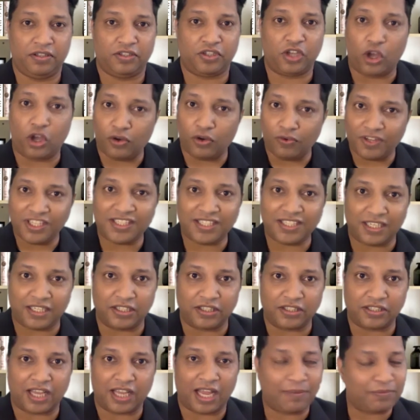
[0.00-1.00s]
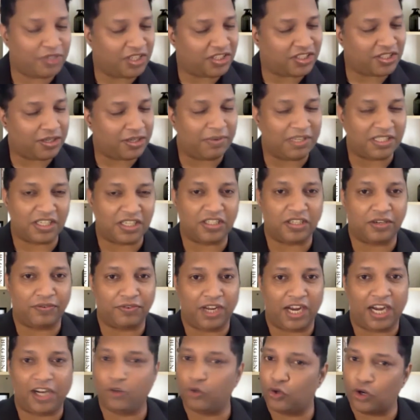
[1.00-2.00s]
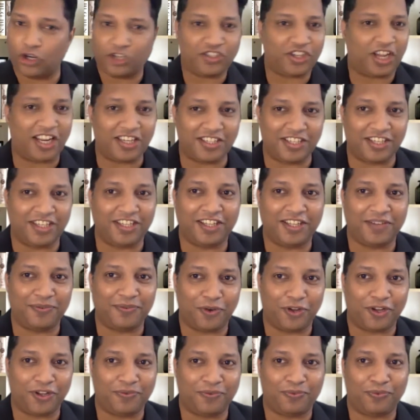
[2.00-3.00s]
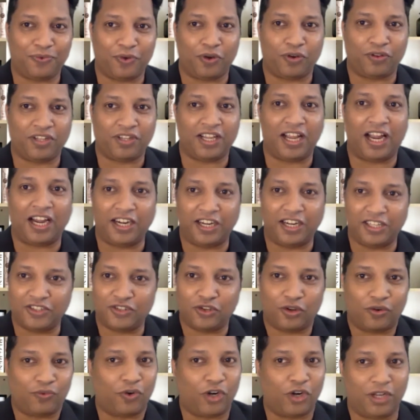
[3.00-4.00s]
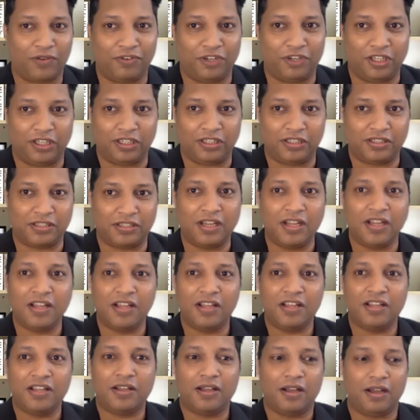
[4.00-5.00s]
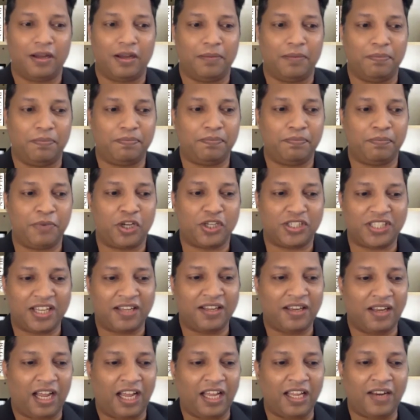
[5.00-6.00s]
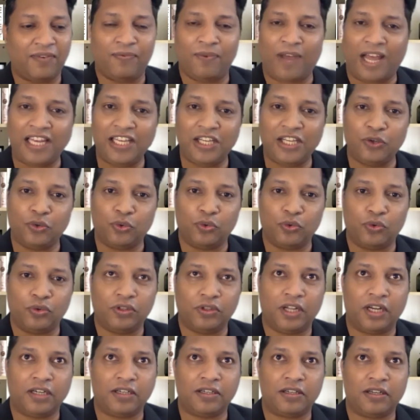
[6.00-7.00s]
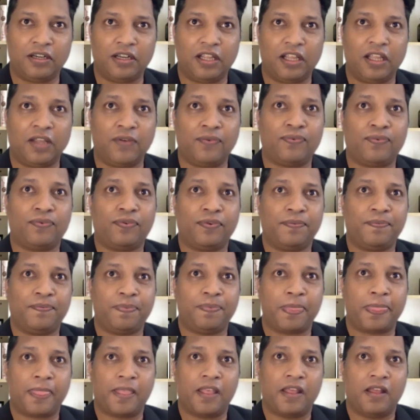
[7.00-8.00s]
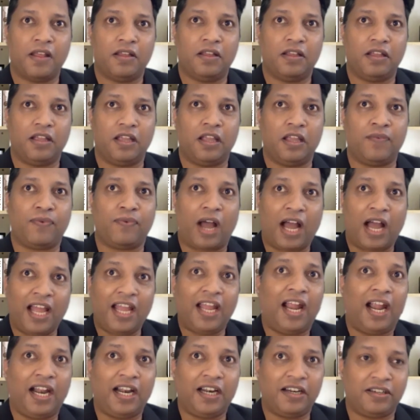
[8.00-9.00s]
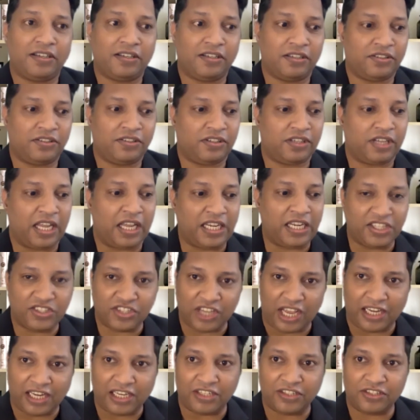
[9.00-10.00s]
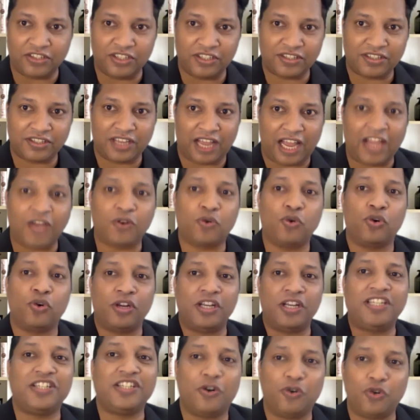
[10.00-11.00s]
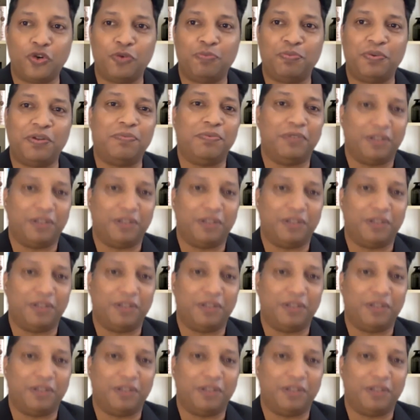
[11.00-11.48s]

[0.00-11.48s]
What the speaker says: I always say, I'm just a message away. I do not charge anything for the guidance or whatever it is. Because I value that if I had any challenges, I could reach out to people.